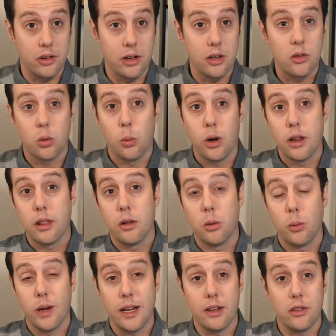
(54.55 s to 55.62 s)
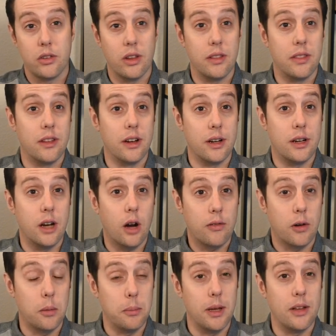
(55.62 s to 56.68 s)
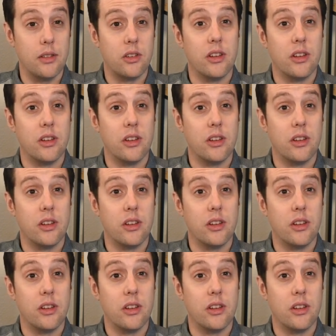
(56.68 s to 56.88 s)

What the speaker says: And it's one of the ways that the governments